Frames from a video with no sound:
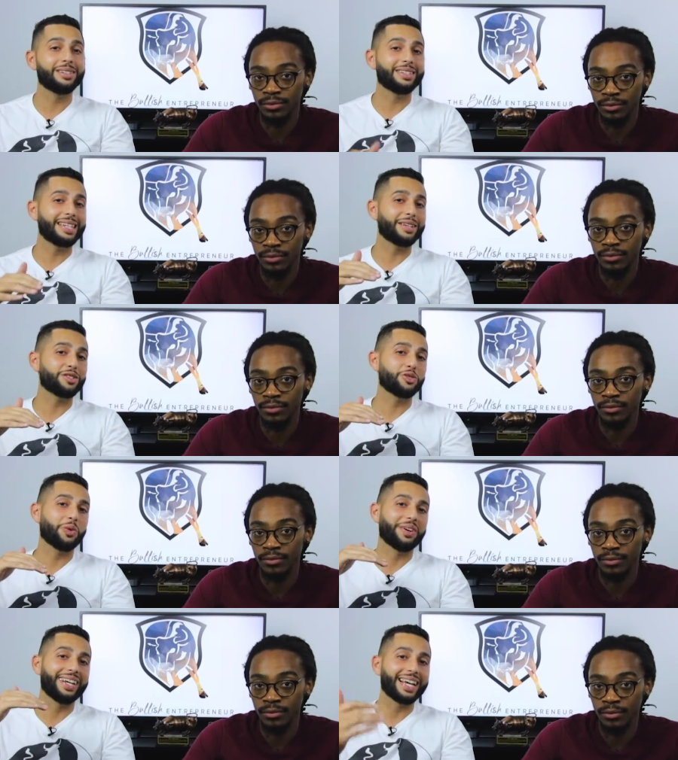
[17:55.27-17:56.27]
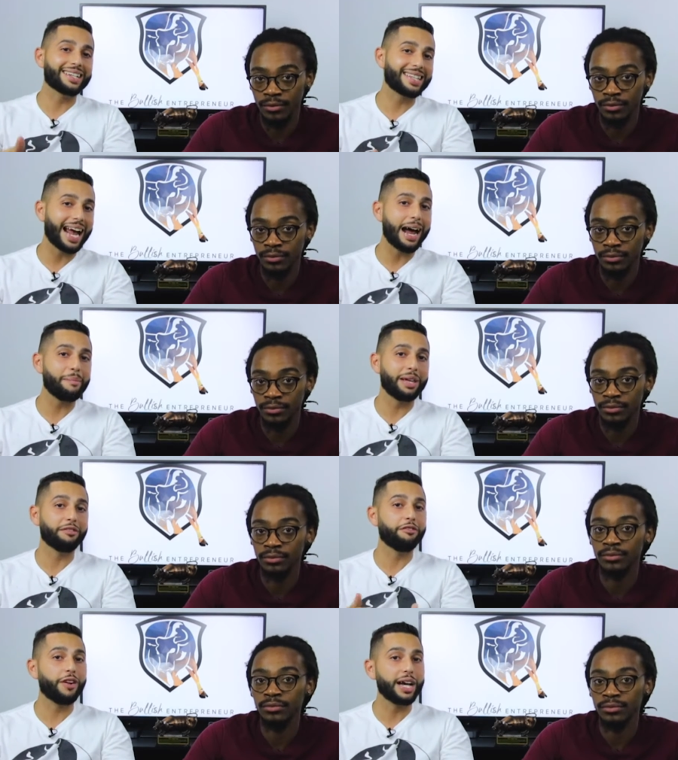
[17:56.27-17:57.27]
Speaker 1: gonna take us to our next app and
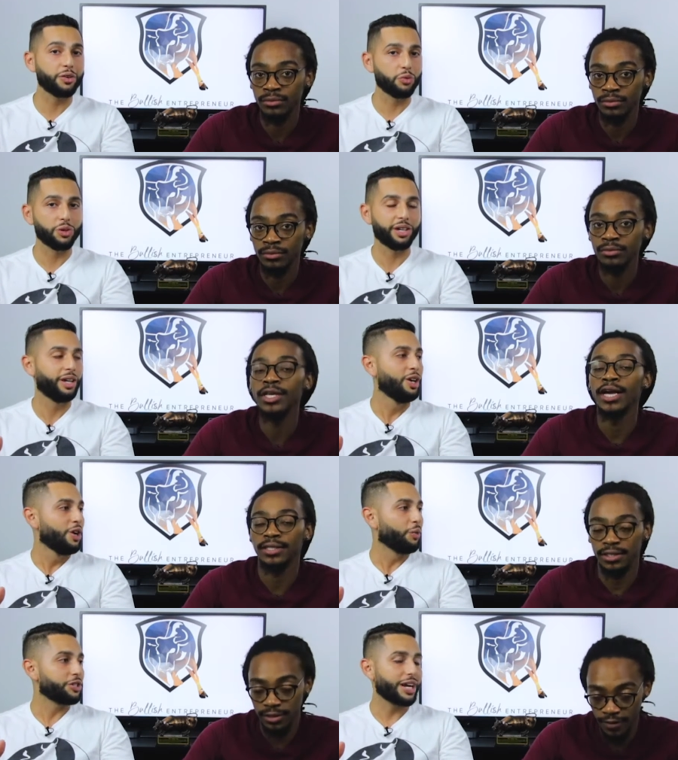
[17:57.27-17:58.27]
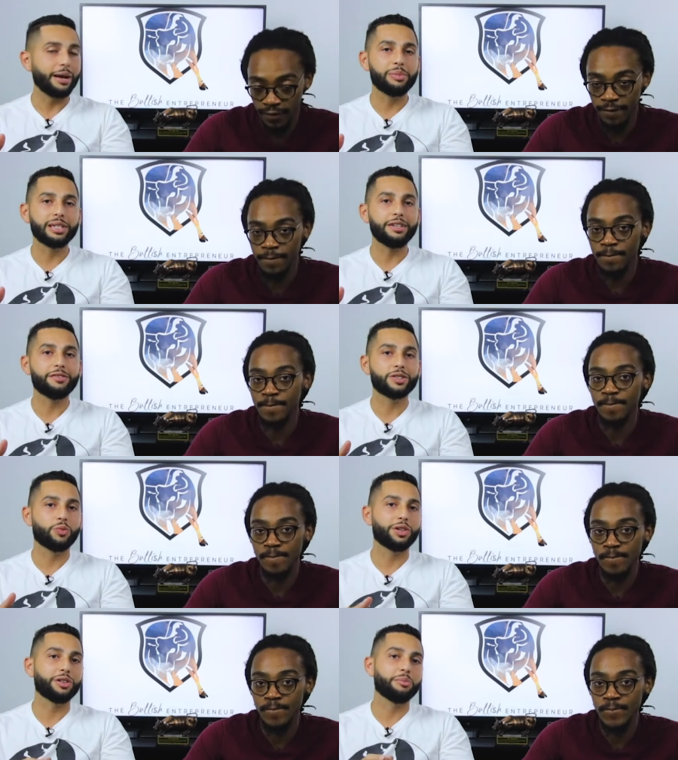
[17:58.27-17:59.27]
final one. Yes. Which I believe is
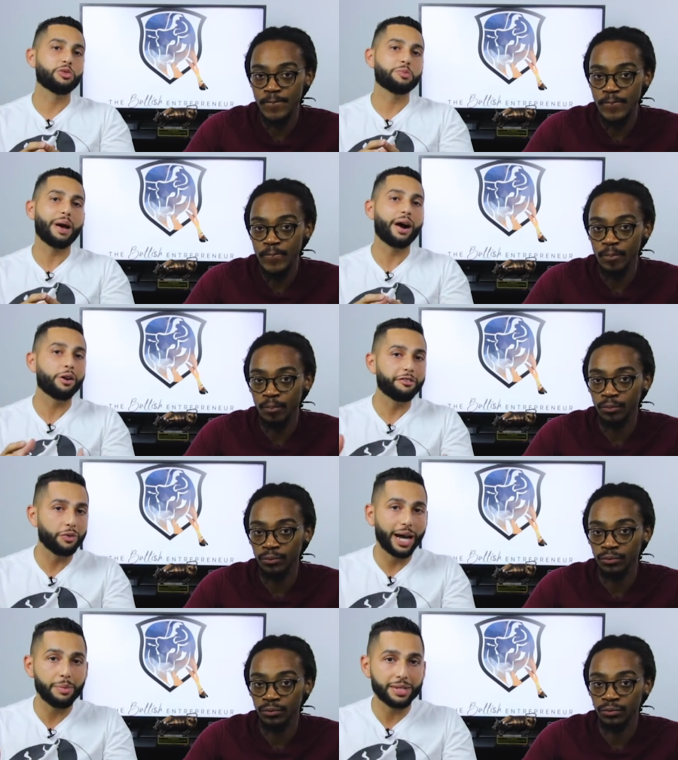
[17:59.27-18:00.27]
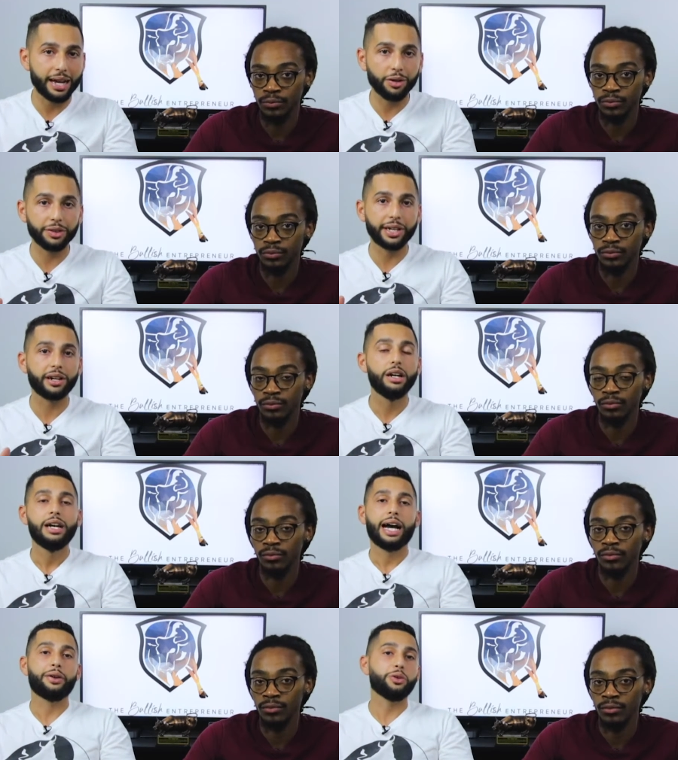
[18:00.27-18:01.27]
one of the most powerful apps out there.
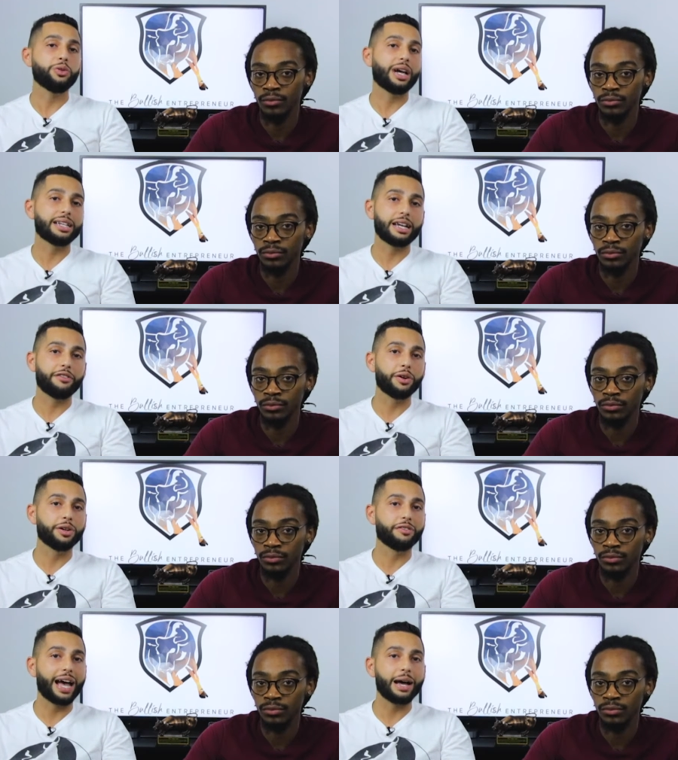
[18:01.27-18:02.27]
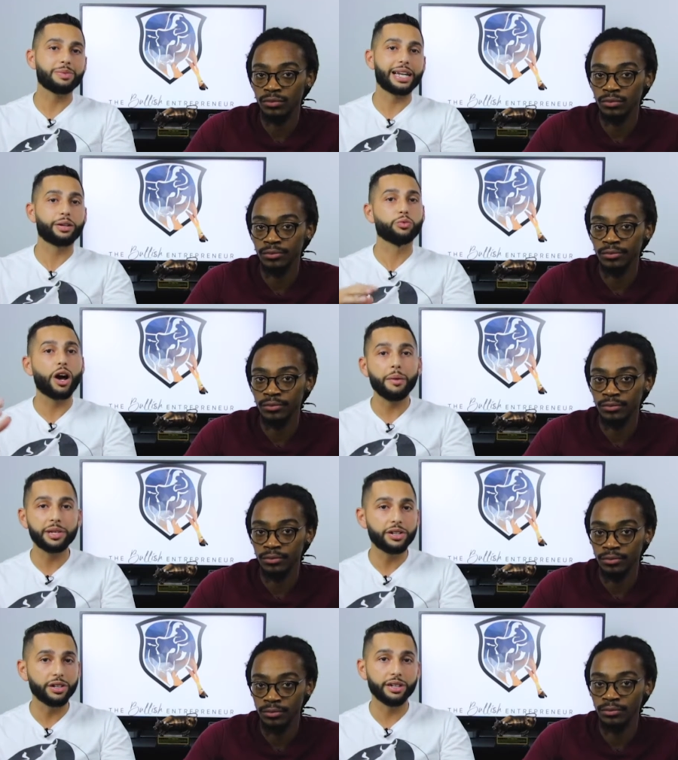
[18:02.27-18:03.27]
I know you guys have heard of apps like
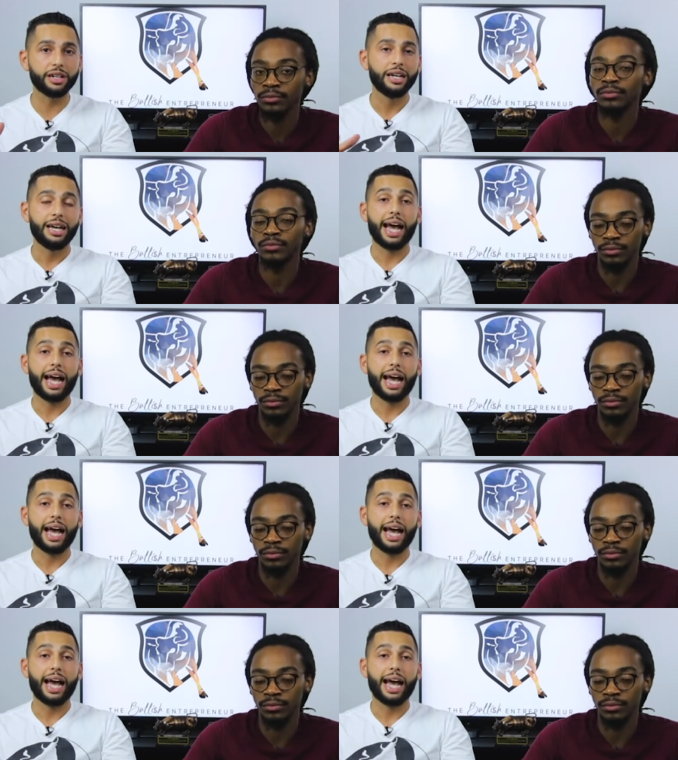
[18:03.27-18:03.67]
Robinhood.